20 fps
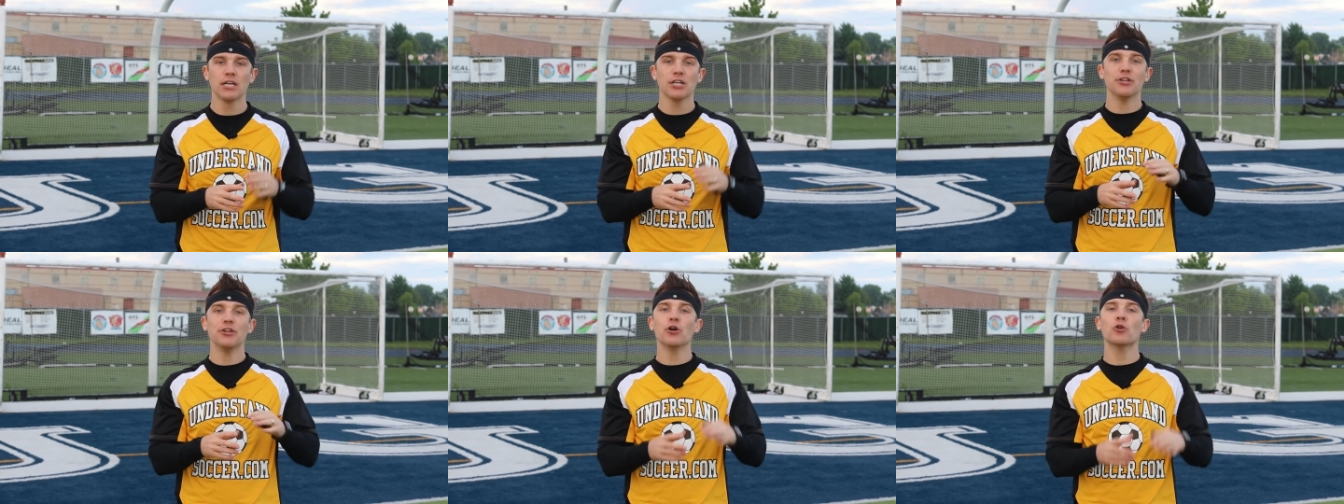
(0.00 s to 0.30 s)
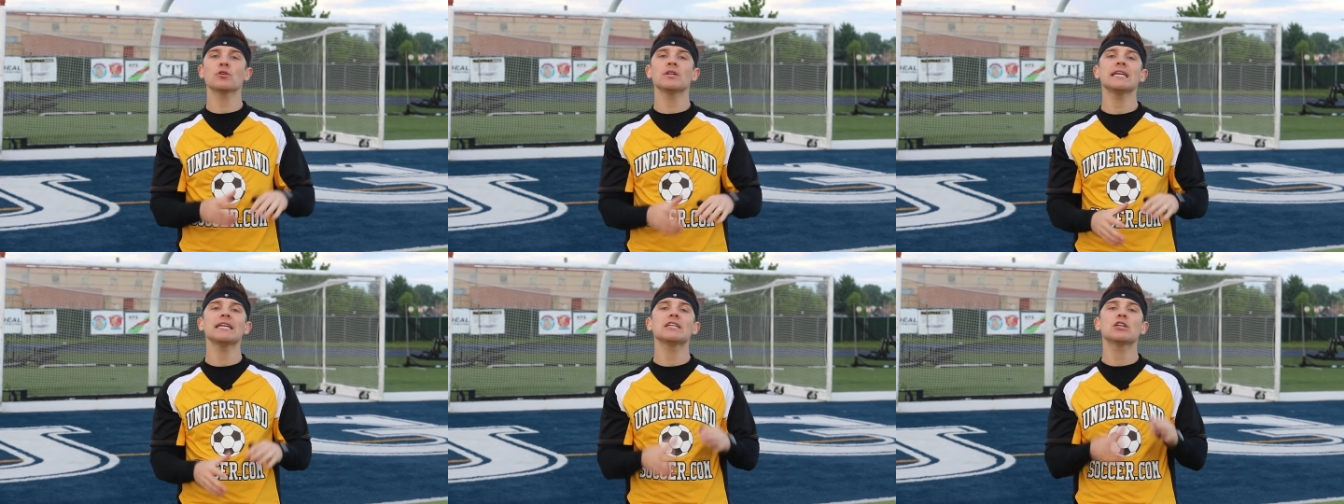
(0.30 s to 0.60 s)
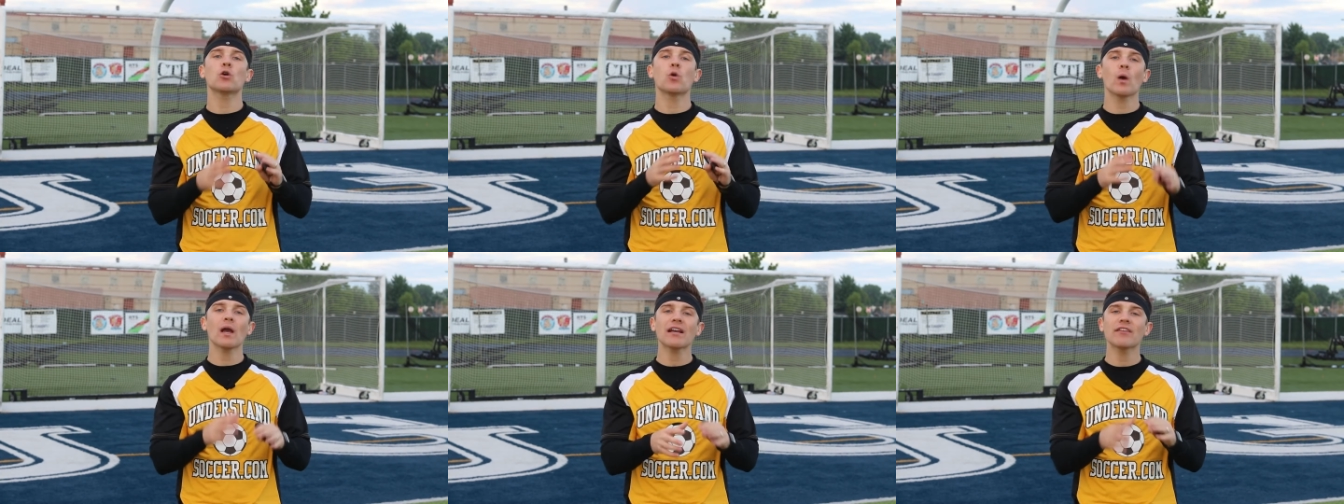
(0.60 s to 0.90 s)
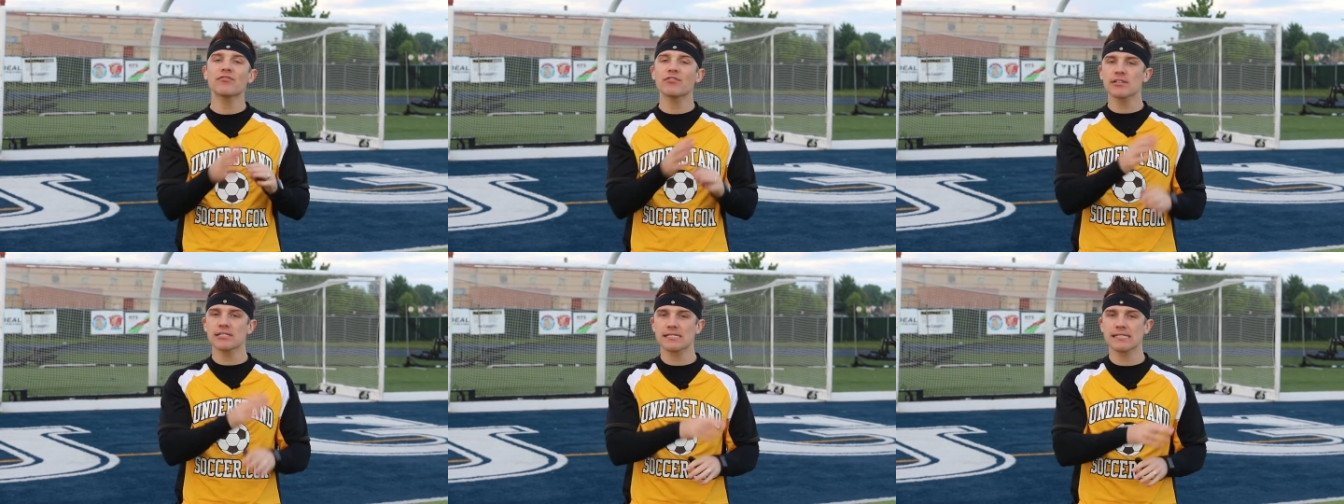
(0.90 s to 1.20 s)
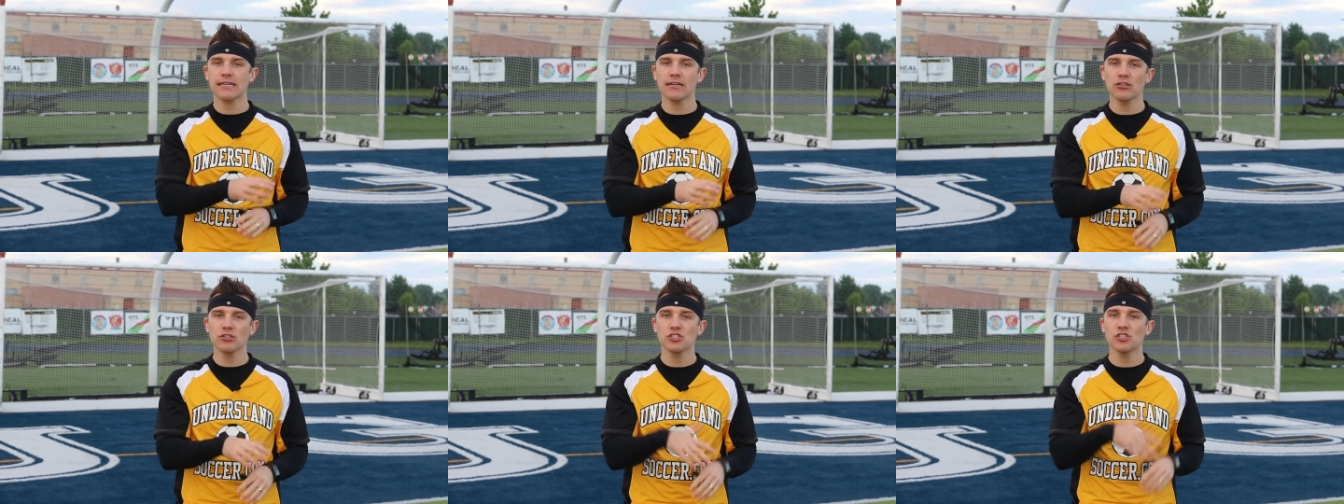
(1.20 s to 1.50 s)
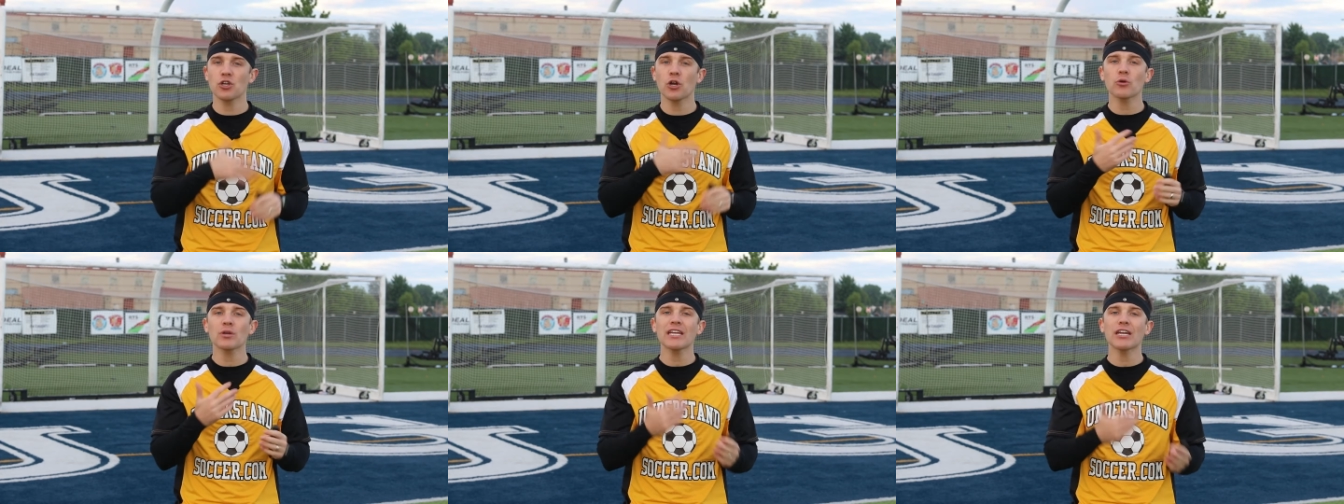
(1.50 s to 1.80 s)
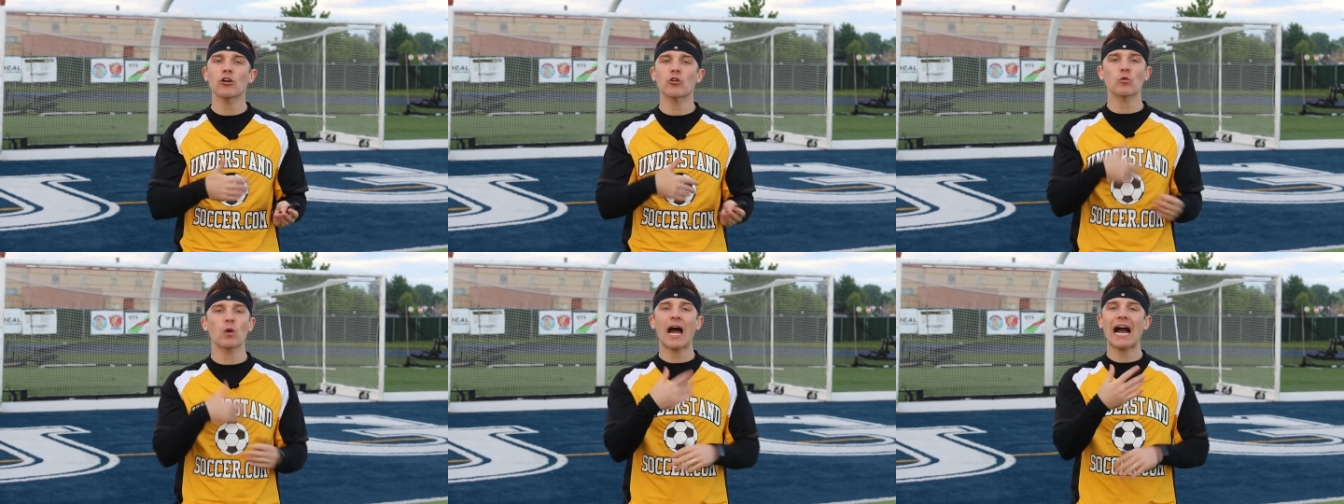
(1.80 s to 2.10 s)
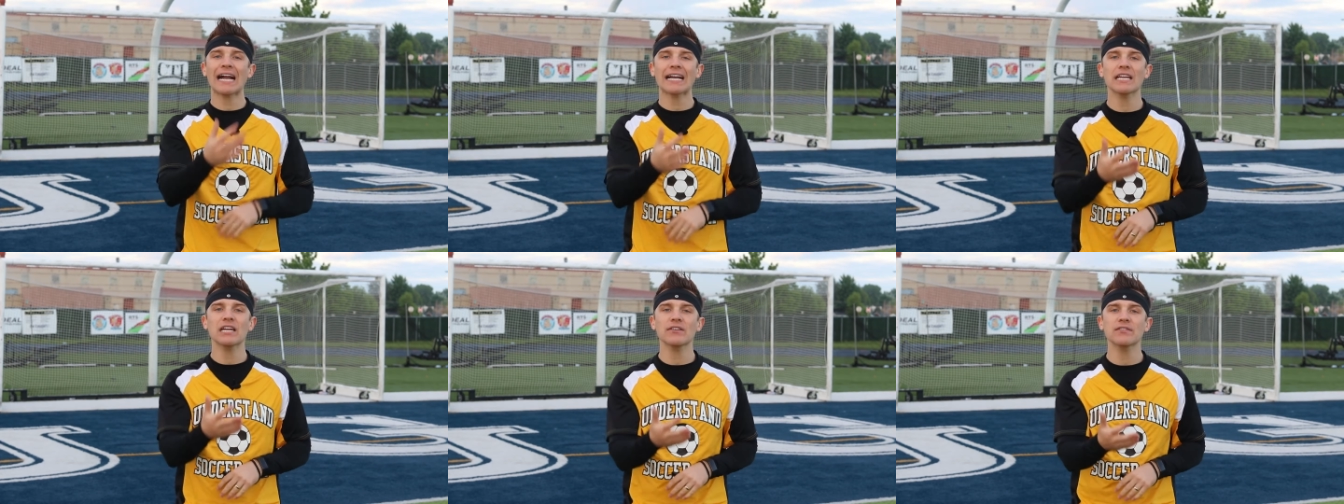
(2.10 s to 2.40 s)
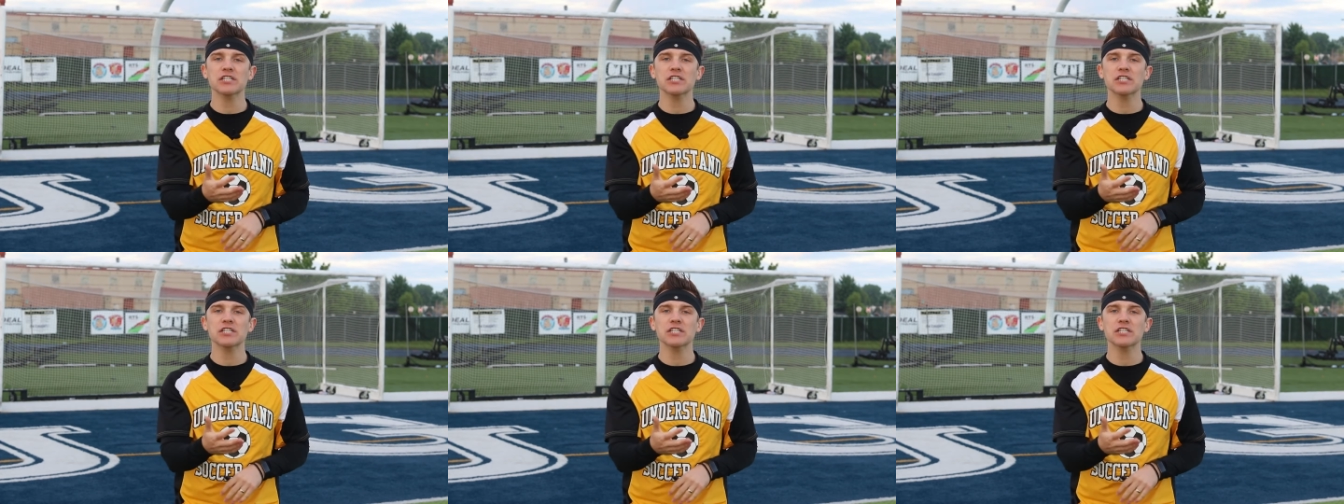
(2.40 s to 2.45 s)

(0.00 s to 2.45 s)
you don't need quick foot skills, you don't need a rocket